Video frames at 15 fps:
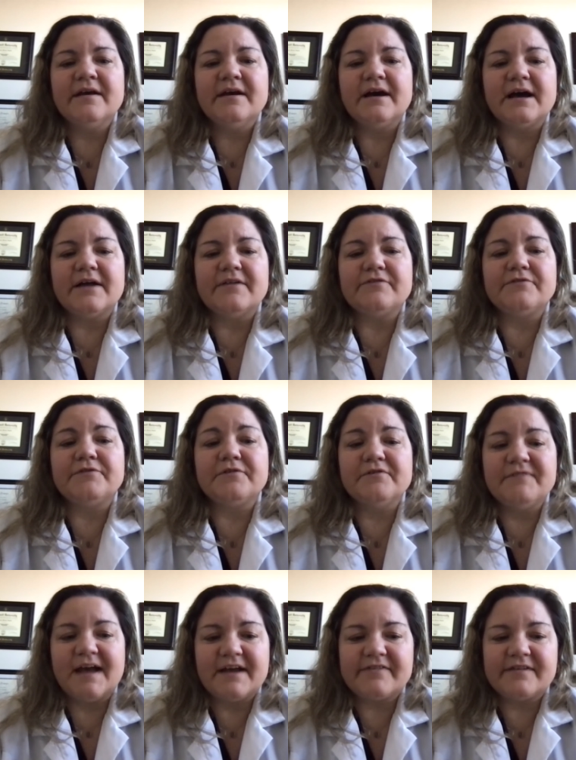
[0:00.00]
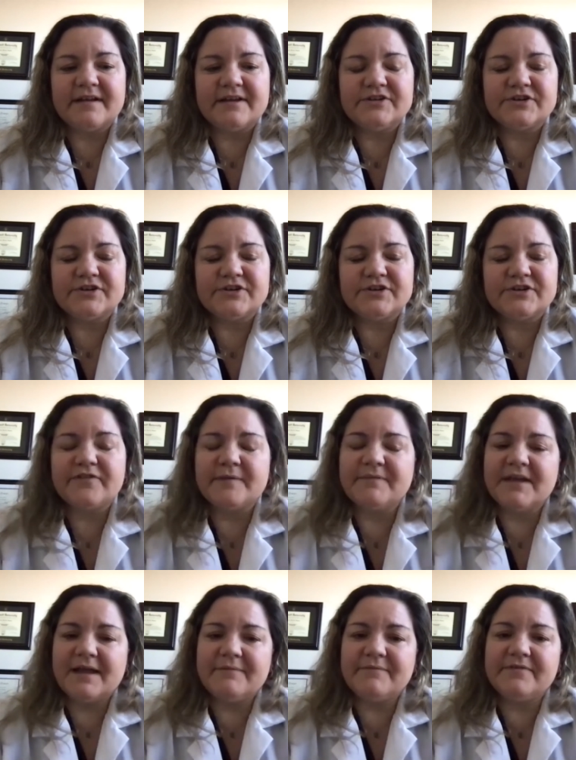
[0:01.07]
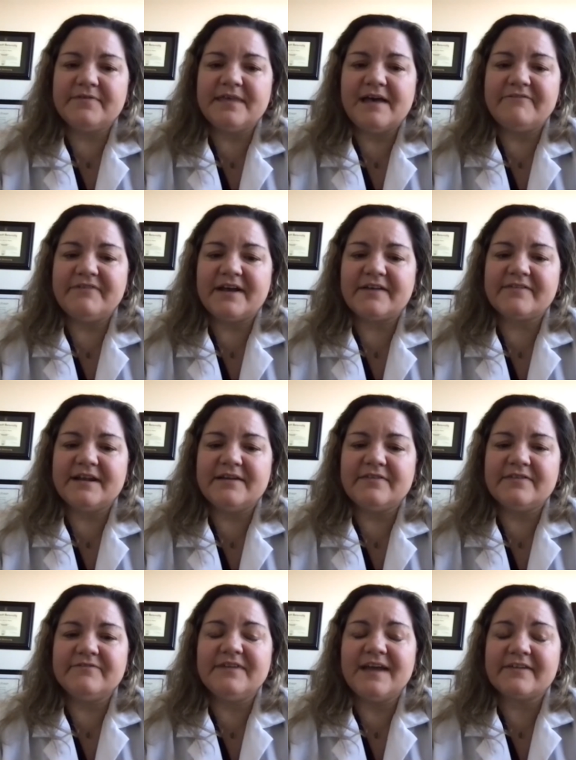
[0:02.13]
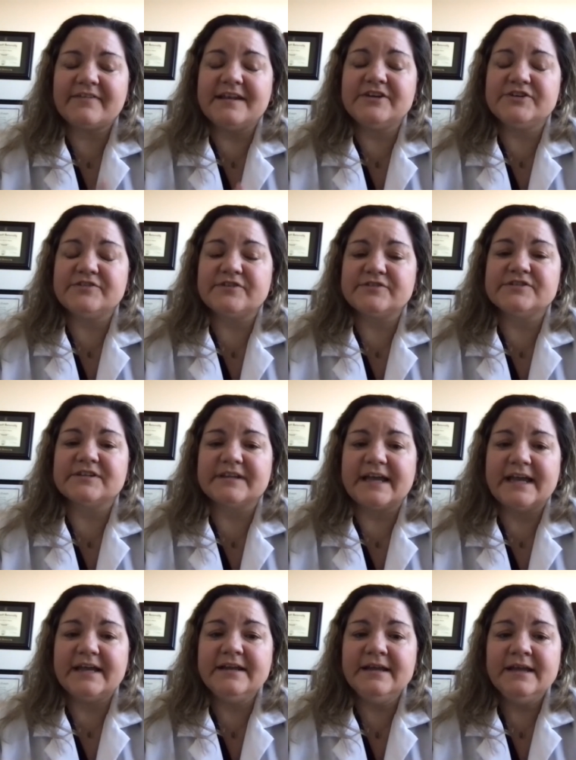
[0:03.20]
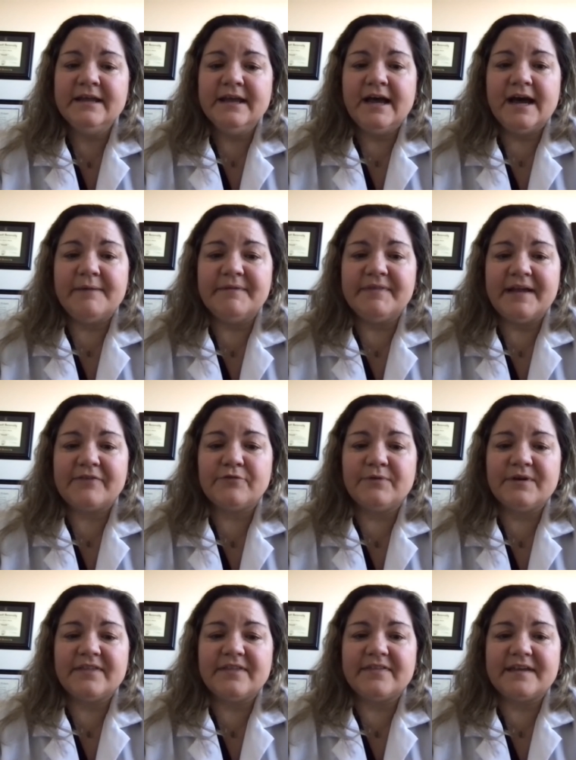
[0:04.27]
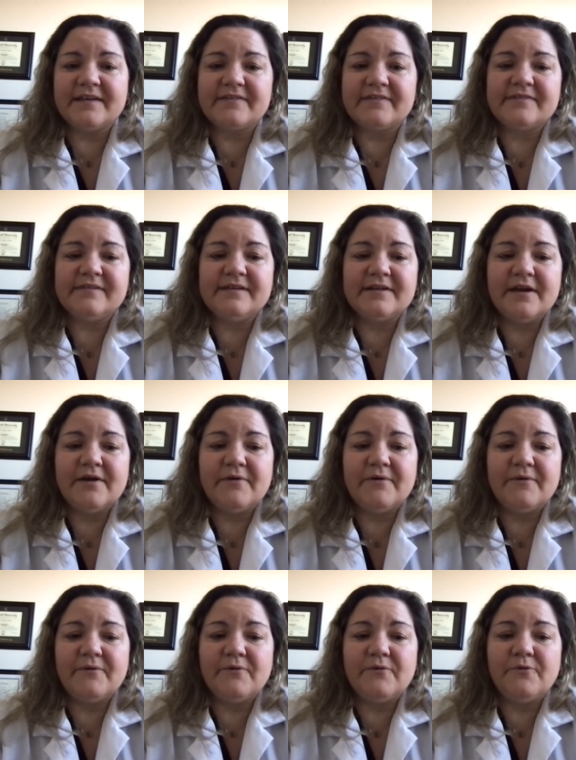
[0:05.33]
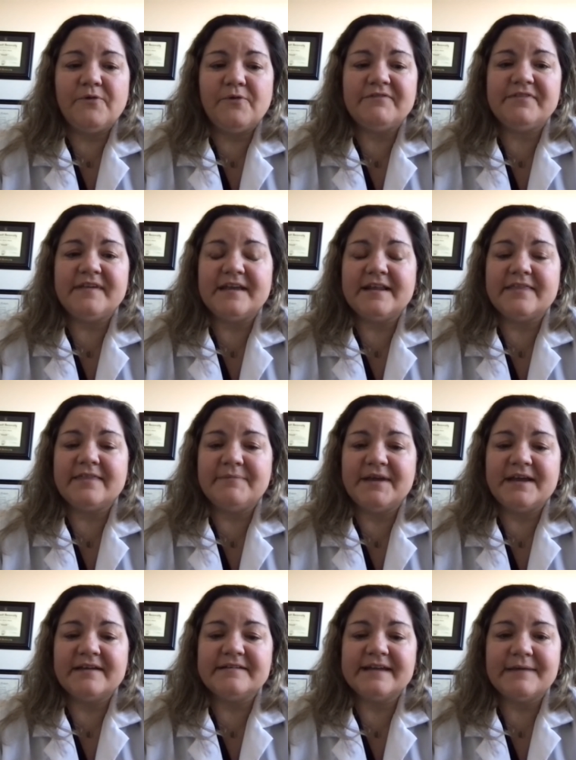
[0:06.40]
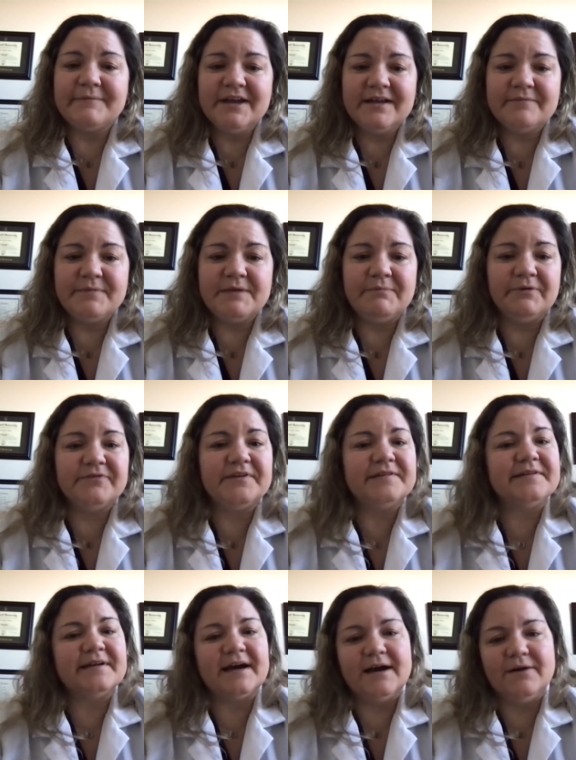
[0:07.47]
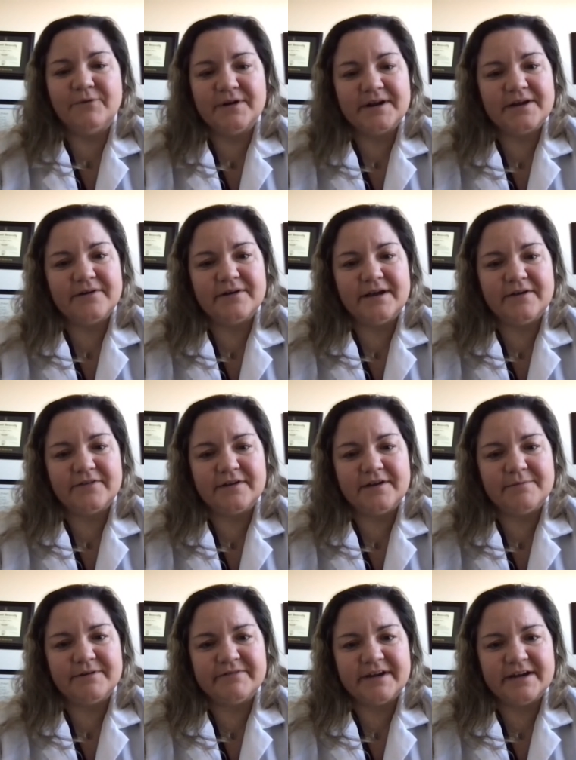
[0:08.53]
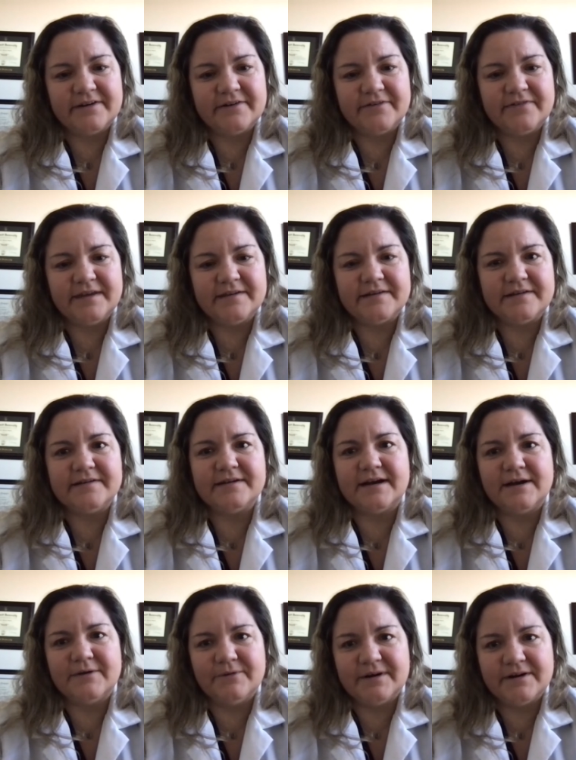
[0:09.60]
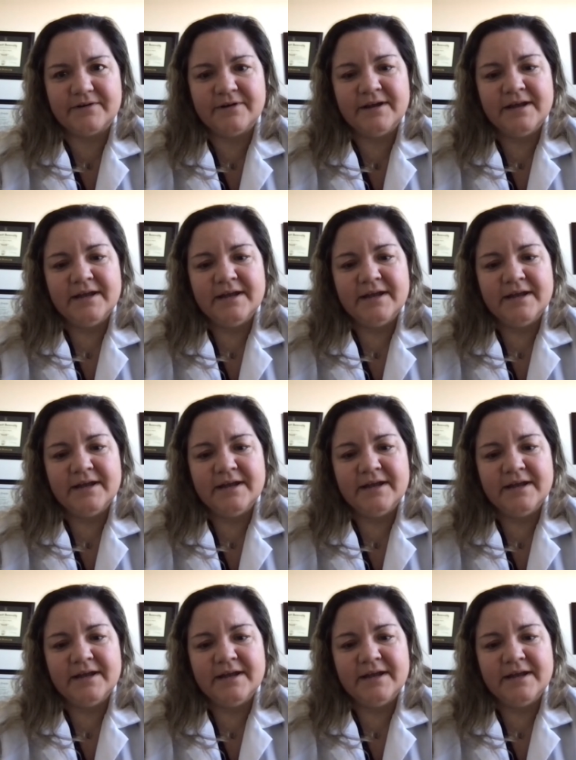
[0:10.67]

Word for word: Uh, do vaccinate children. Sometimes that vaccinate the vaccinations are delayed, um, and that's one of the things you know we've seen in the pandemic. People did not want to go to healthcare providers. They did not want to